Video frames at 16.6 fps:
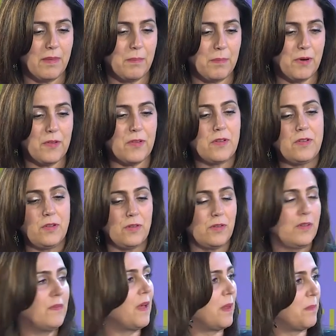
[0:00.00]
person you're
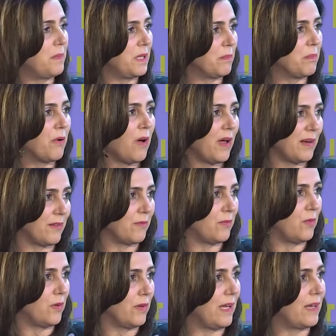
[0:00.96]
developing a product for.